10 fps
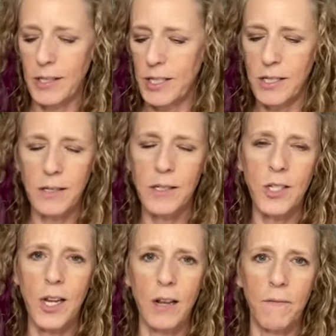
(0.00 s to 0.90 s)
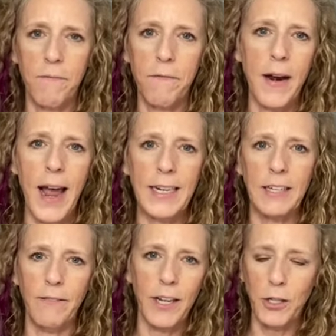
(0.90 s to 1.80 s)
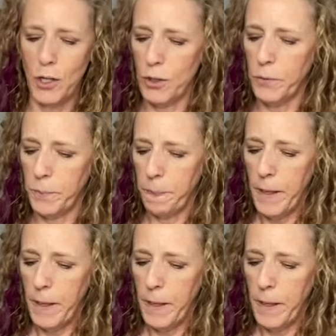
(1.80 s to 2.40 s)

It's just a fun activity to do.